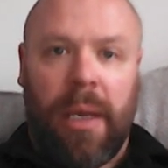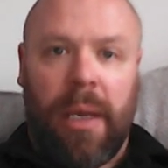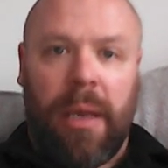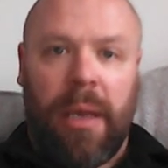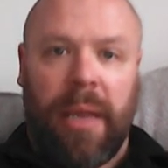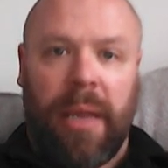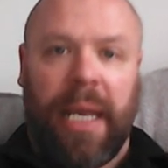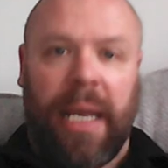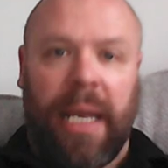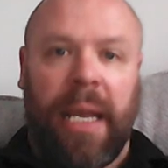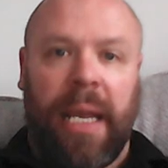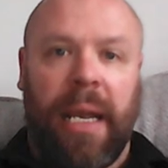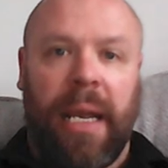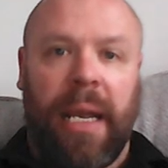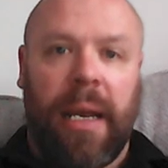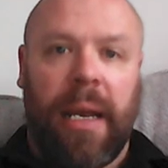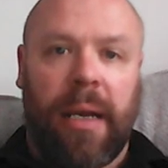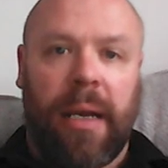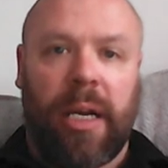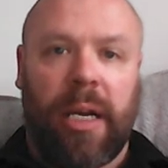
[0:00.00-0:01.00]

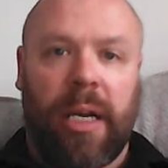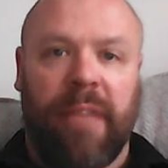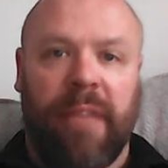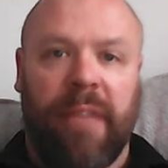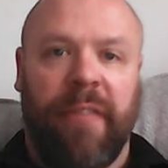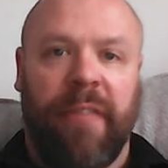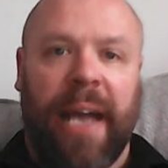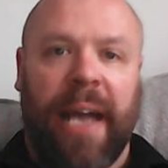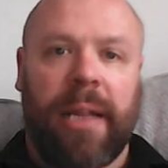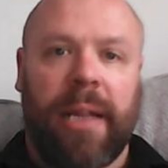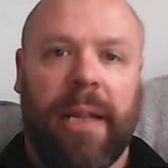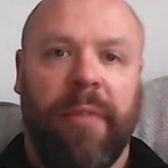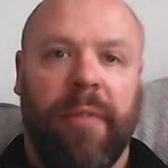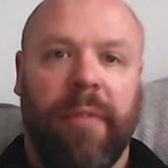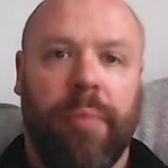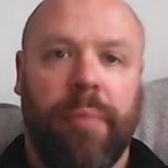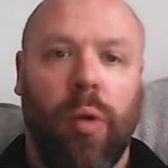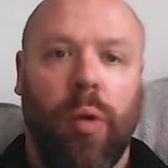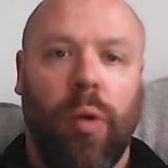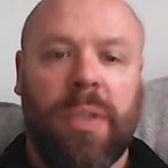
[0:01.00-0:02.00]
the
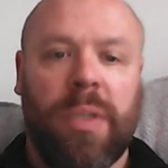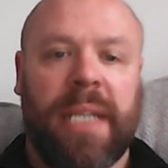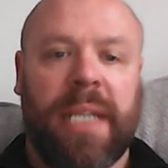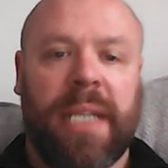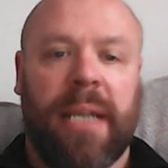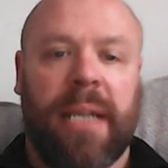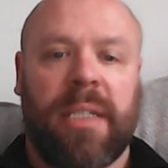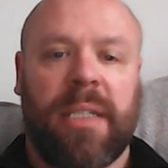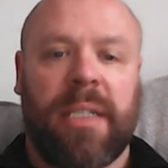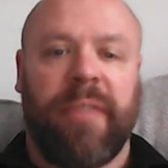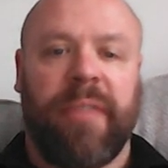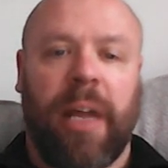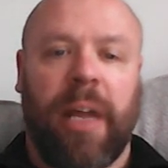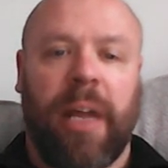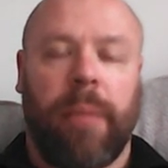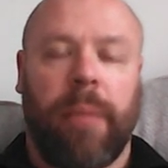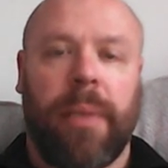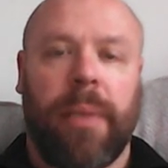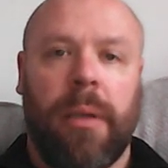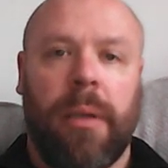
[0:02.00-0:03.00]
convective process
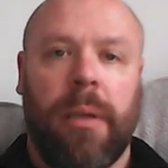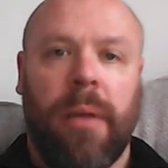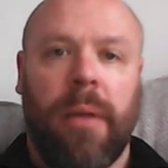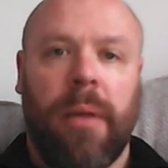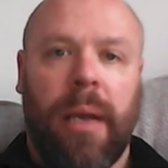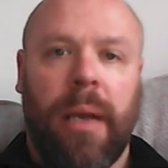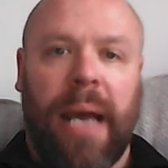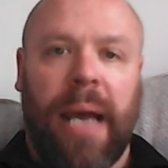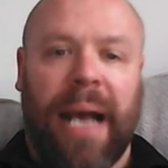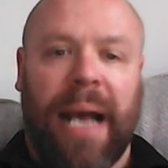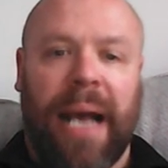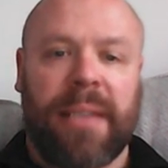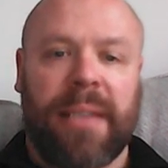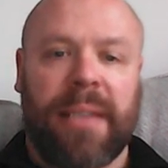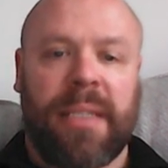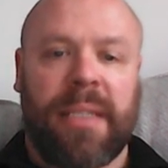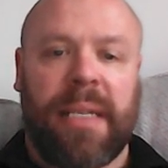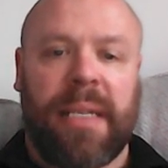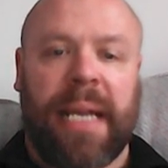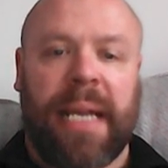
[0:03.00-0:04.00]
developing
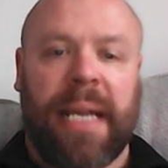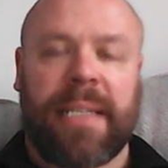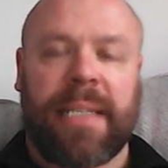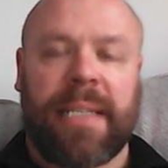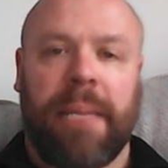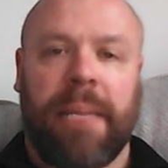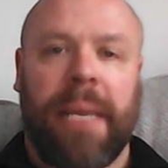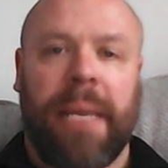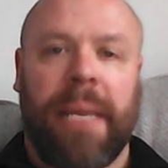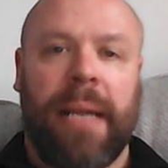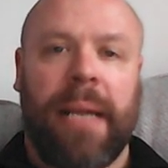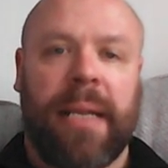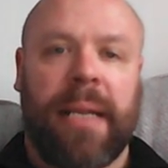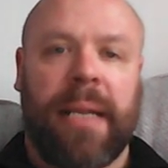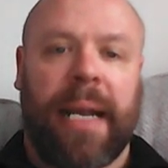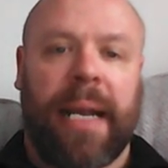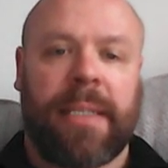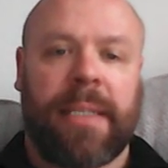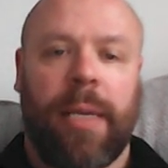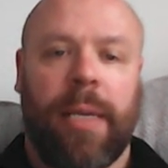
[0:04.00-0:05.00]
as the daytime heating
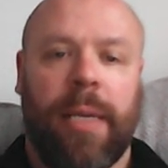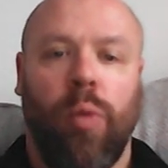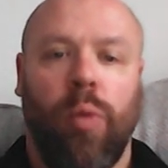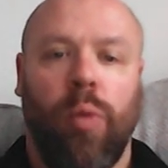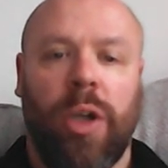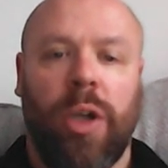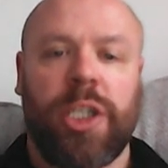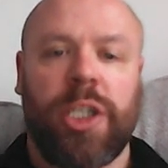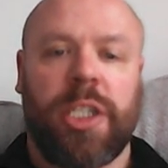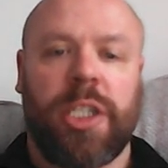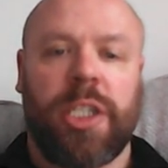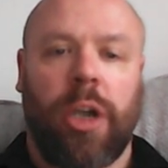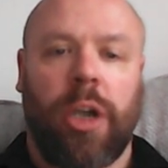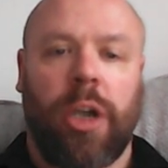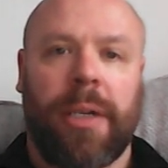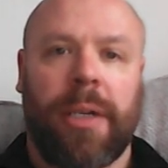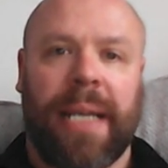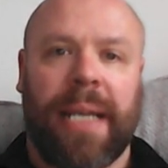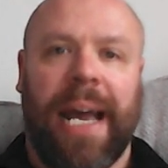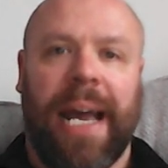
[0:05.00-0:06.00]
kicks in. Once you
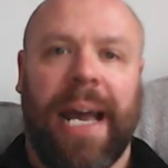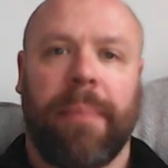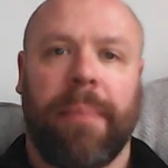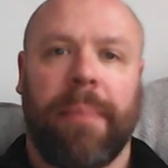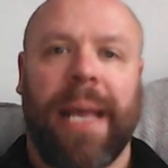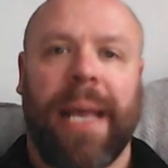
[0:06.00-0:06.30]
start to cap the